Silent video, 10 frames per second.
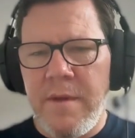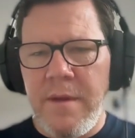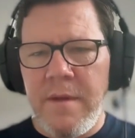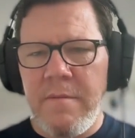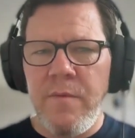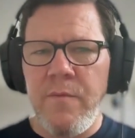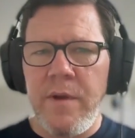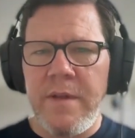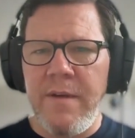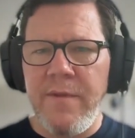and
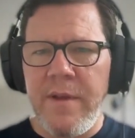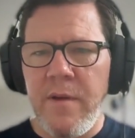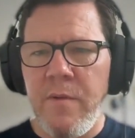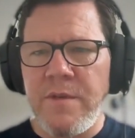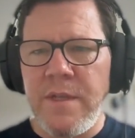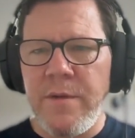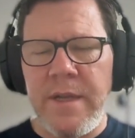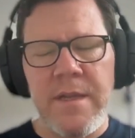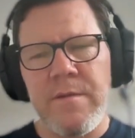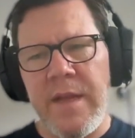we're definitely always
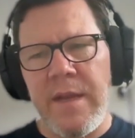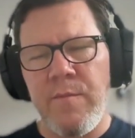looking into that,